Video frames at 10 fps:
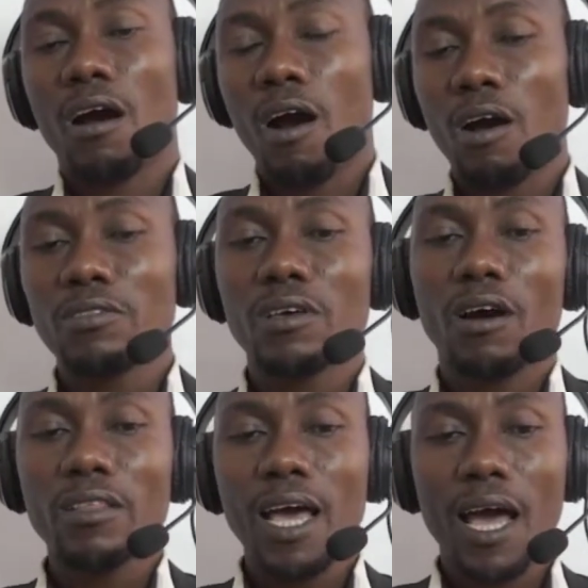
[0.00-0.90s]
On the
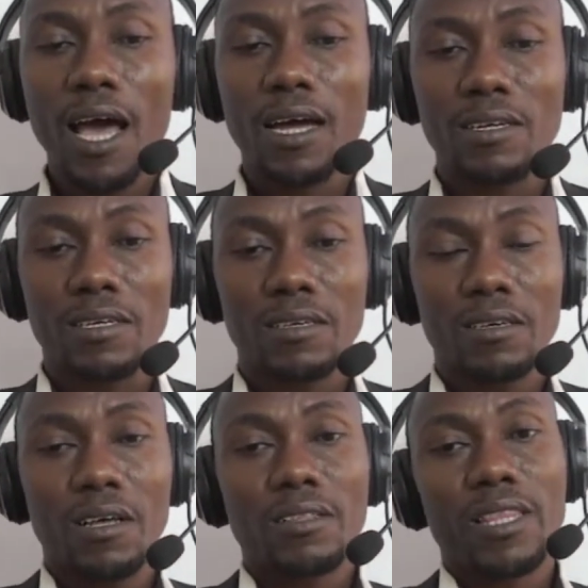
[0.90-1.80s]
other hand,
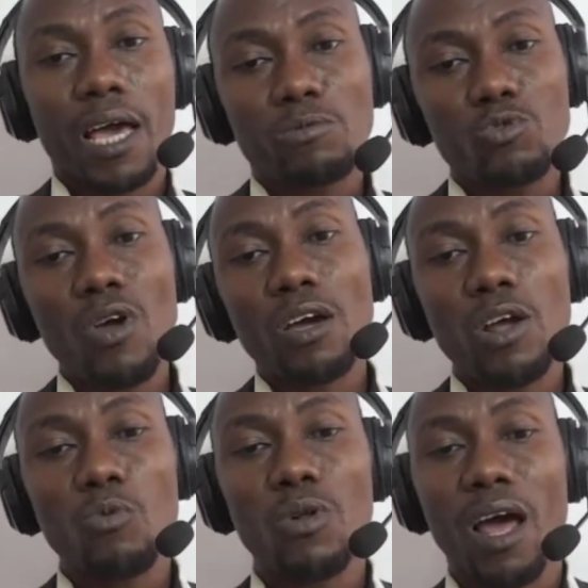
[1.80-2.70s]
type 2
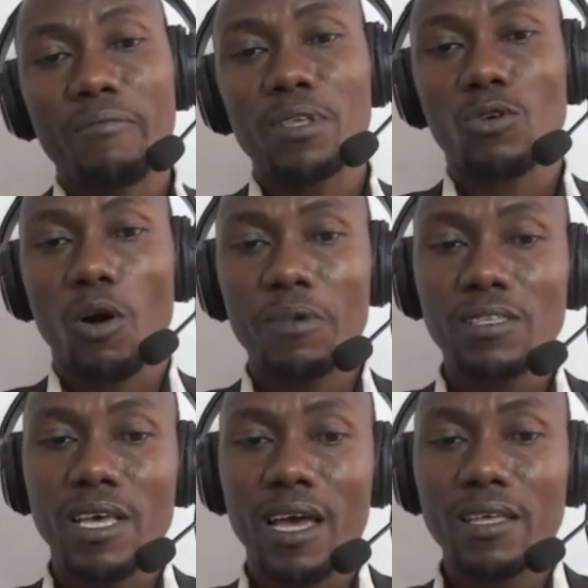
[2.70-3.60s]
error will have been
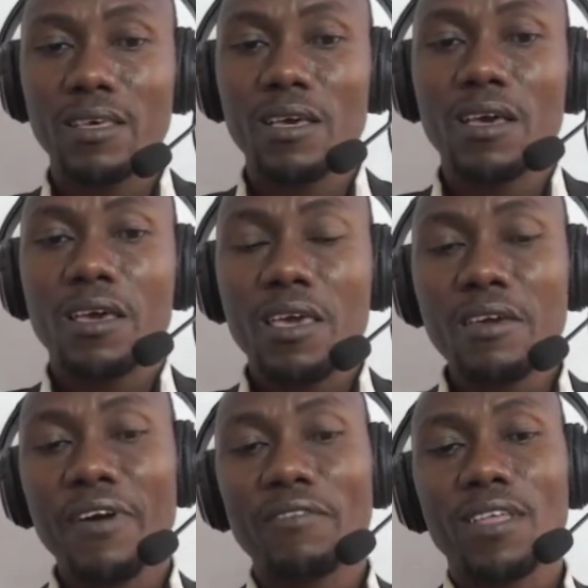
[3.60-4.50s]
committed
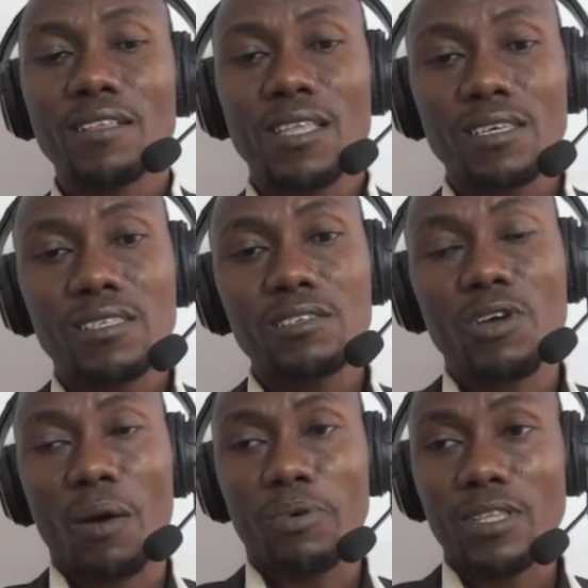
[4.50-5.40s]
if after testing
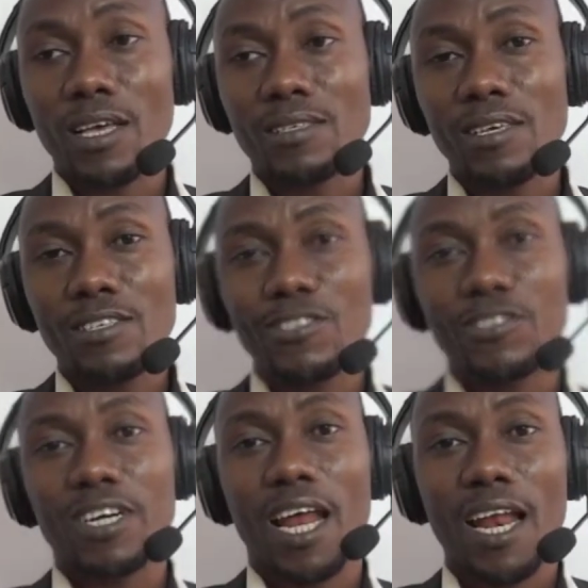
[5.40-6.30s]
your hypothesis
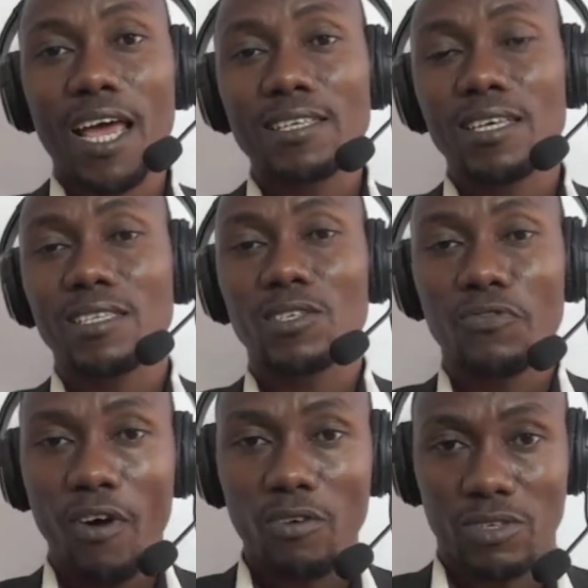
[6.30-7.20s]
you realize it is
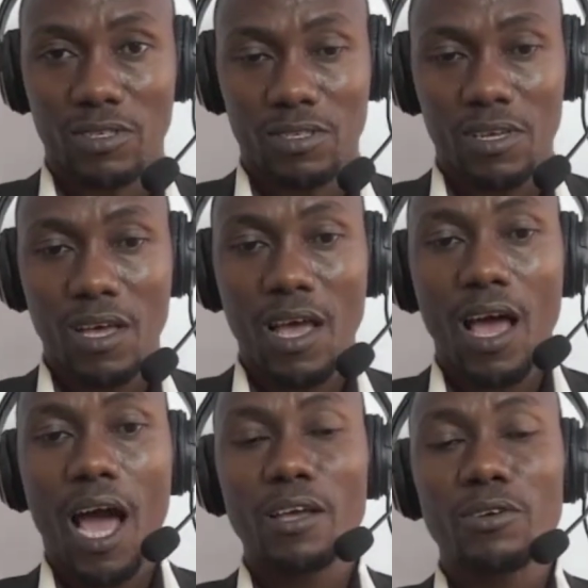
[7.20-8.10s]
false
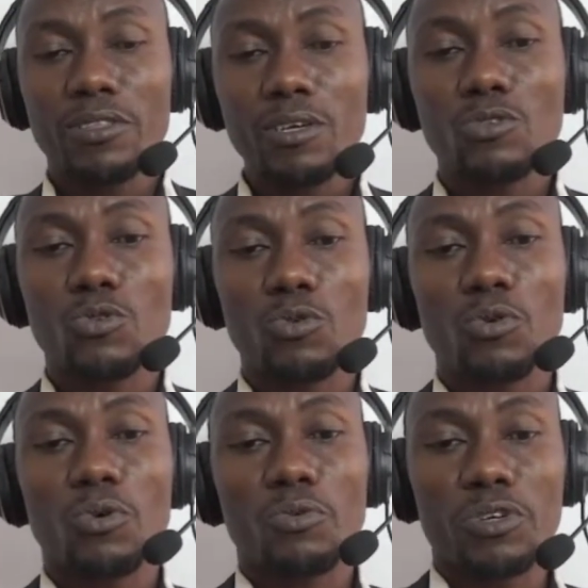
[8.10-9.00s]
and you need to
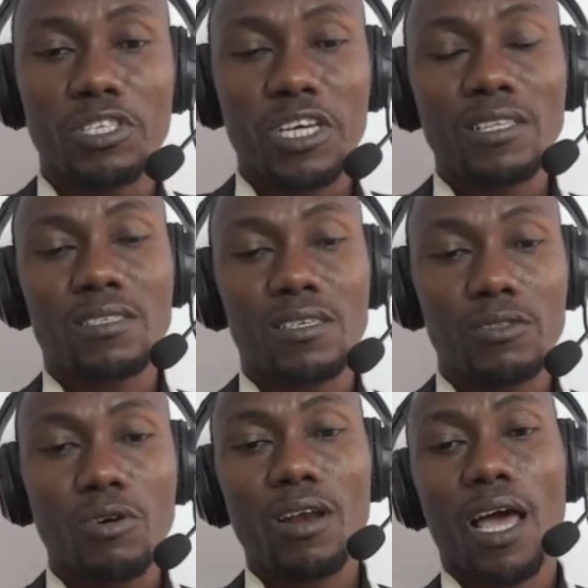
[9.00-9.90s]
reject the
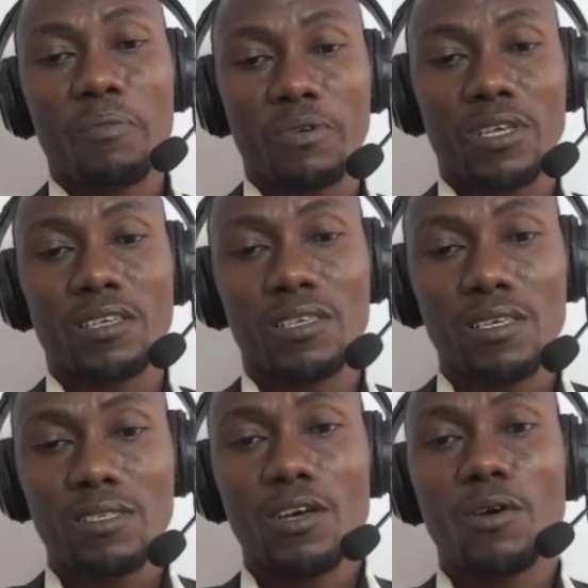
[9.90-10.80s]
null
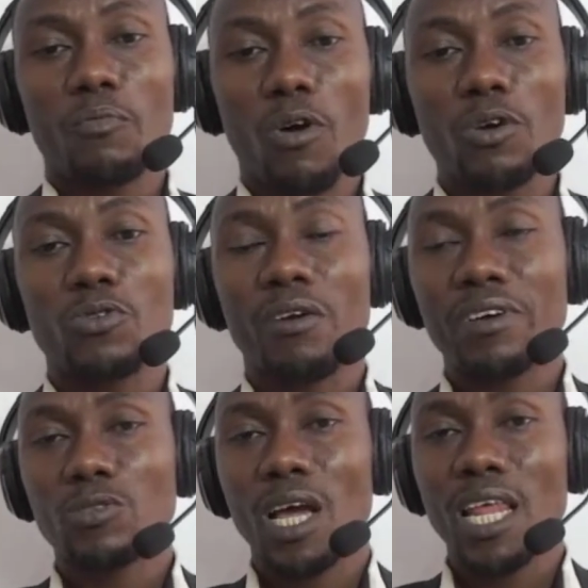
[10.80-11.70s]
hypothesis, but you
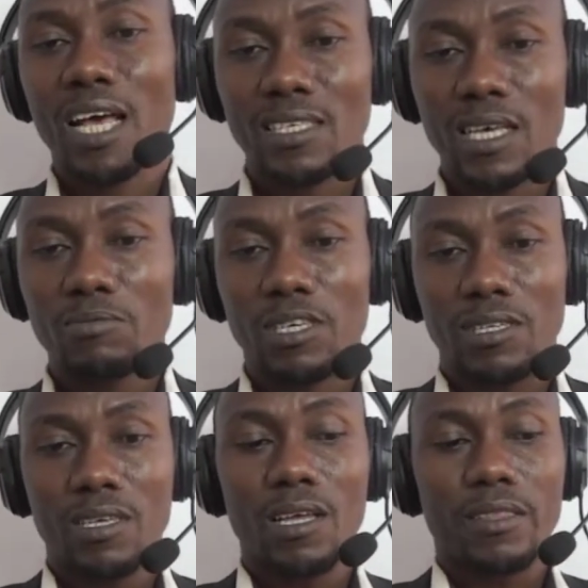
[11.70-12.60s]
eventually accept
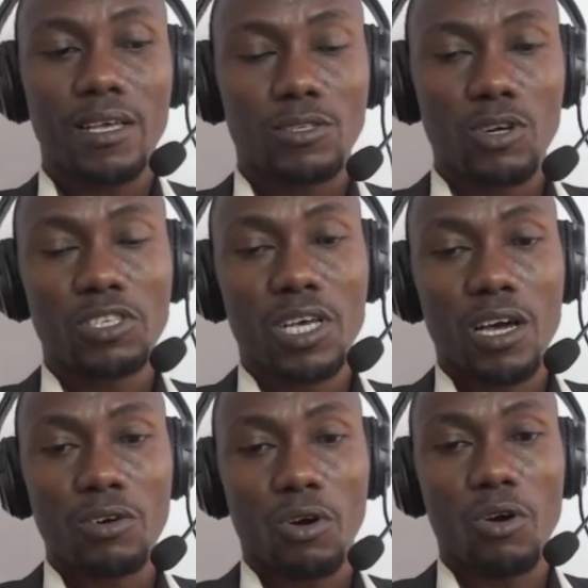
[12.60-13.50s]
it, then such
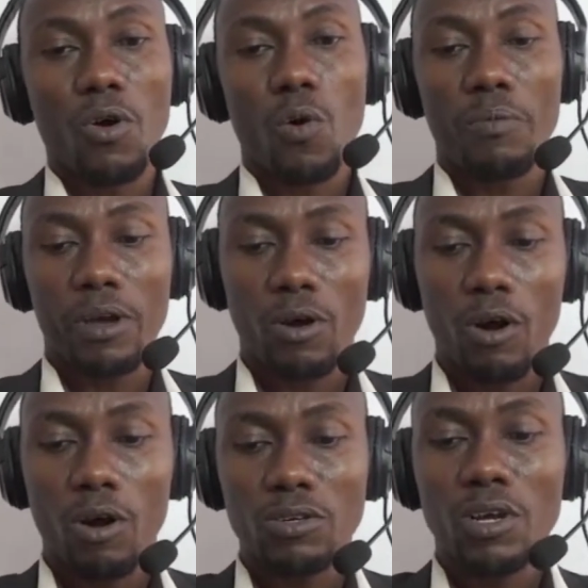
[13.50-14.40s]
error will be
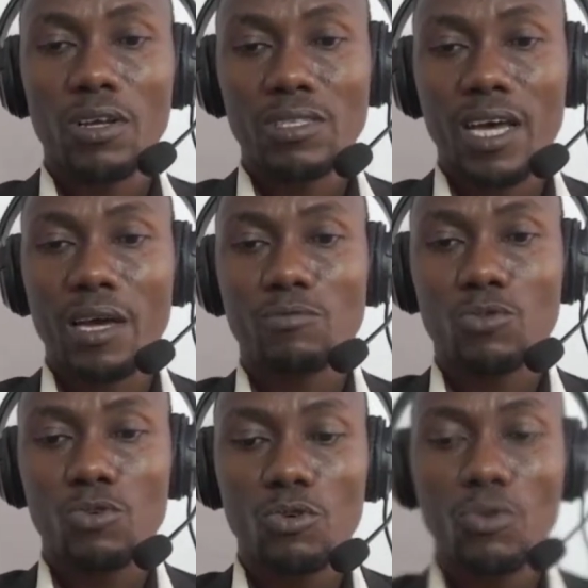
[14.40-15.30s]
called type
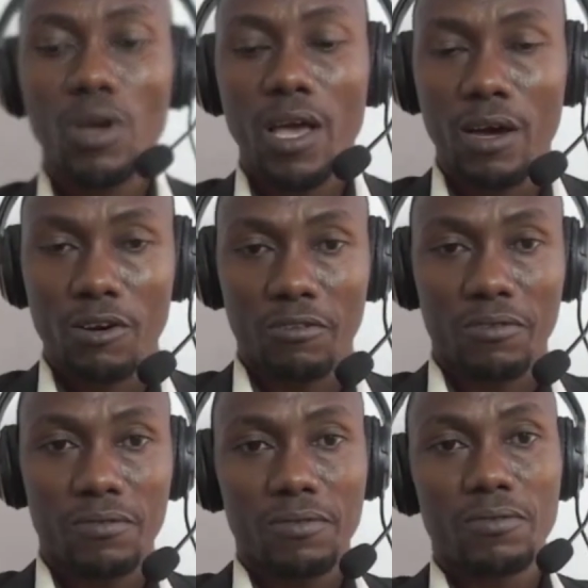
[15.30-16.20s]
2 error.
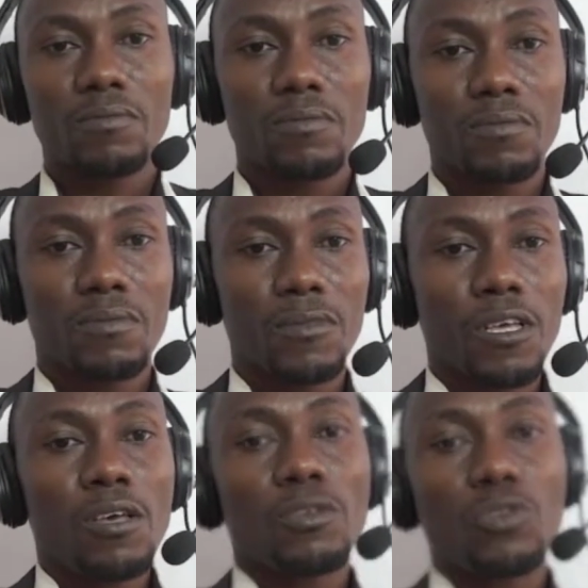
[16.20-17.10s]

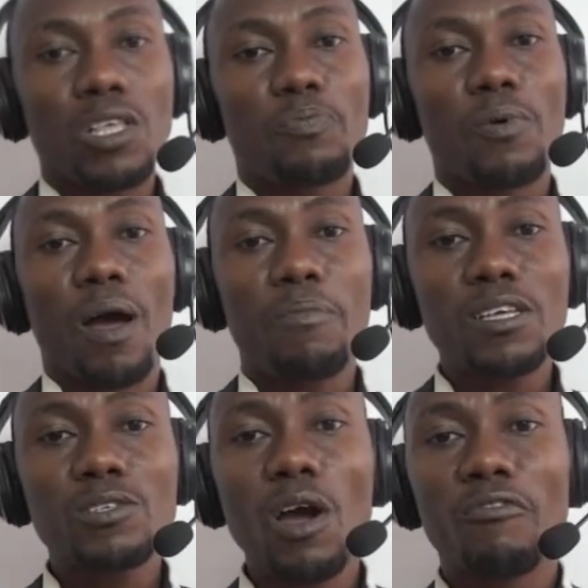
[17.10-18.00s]
So the
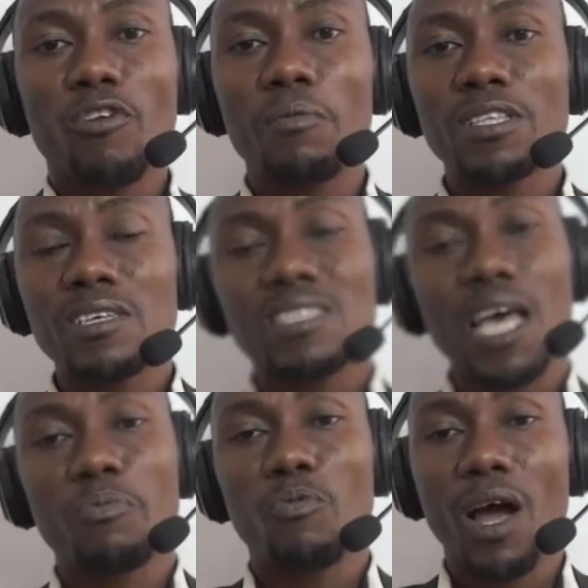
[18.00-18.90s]
probability of committing
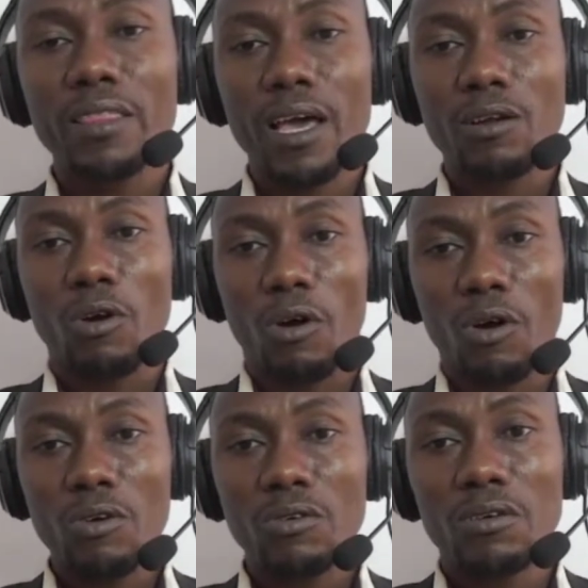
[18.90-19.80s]
type 1
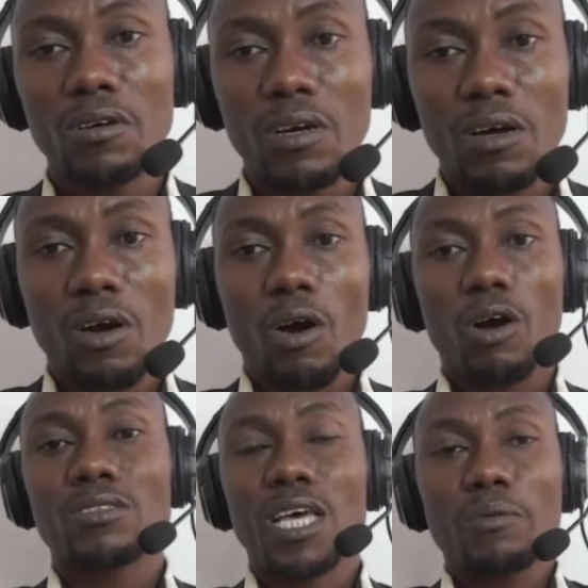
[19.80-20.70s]
error
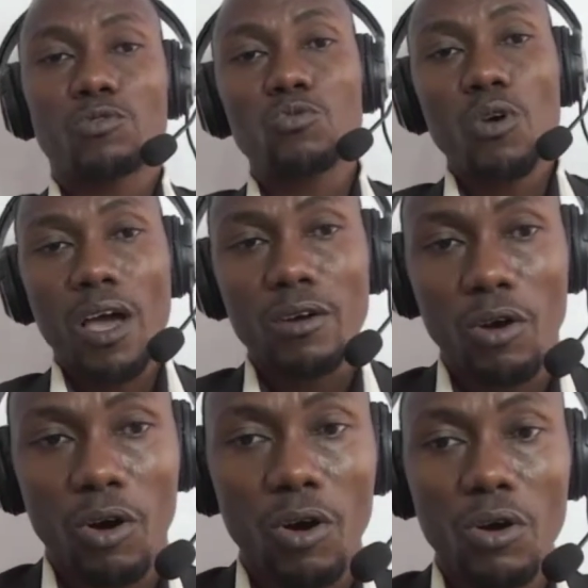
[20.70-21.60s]
or type 2
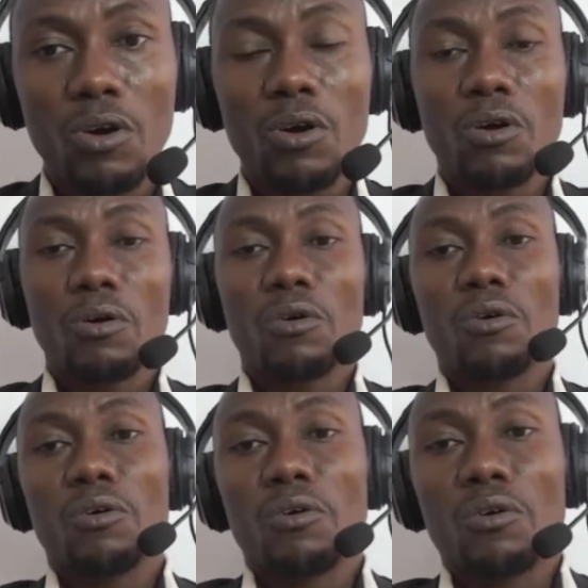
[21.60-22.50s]
error
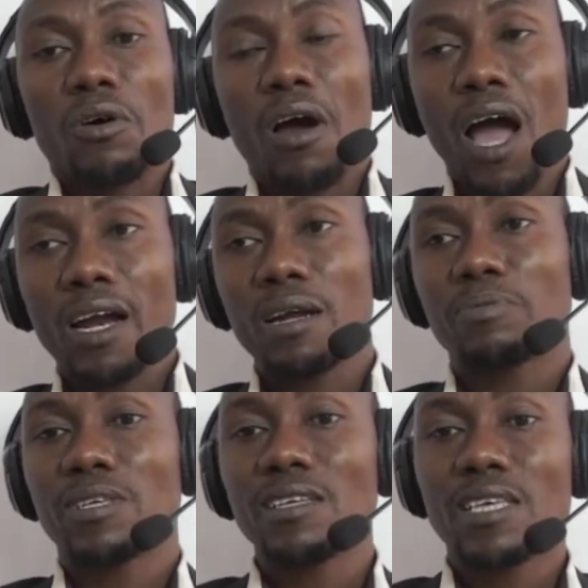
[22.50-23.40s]
are
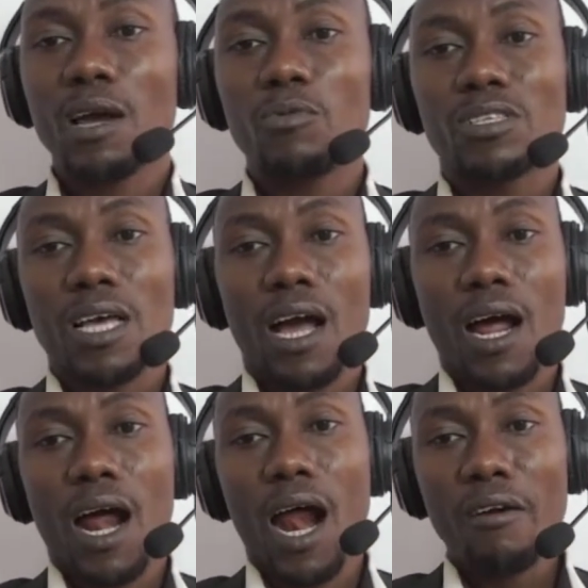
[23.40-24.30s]
represented with
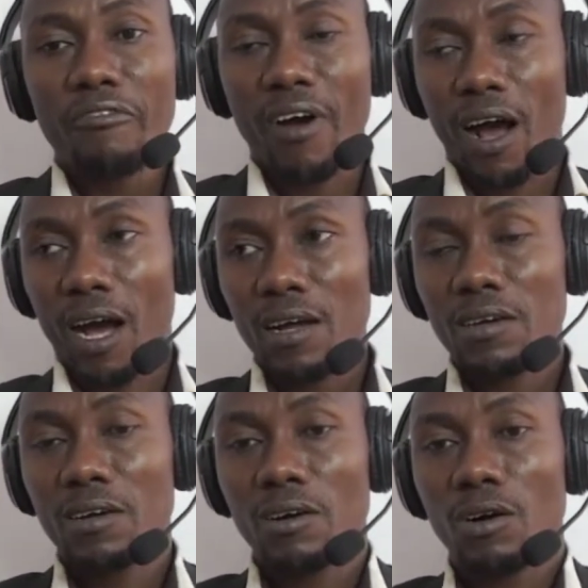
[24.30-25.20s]
alpha
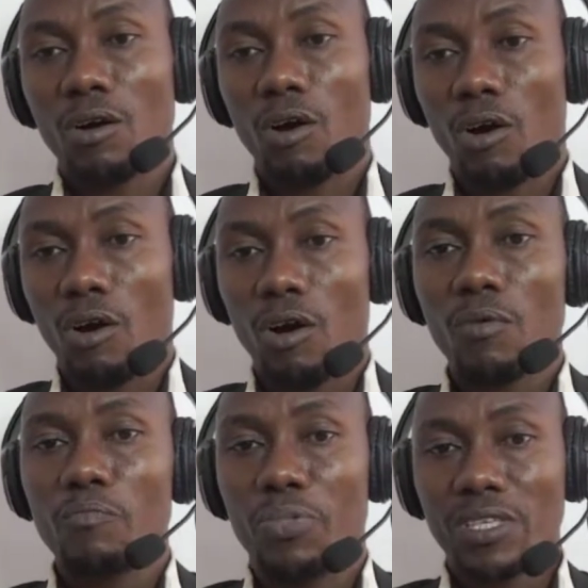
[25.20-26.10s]
or
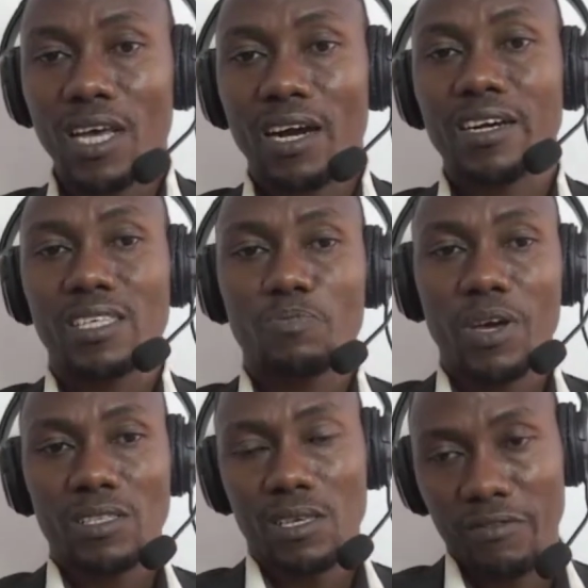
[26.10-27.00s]
beta
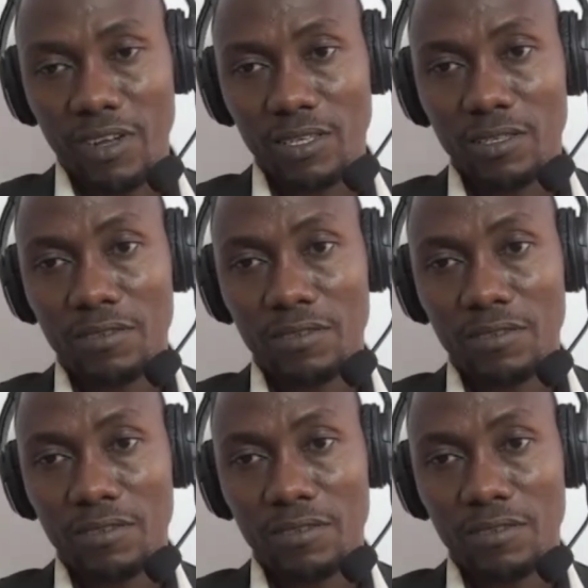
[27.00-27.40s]
respectively.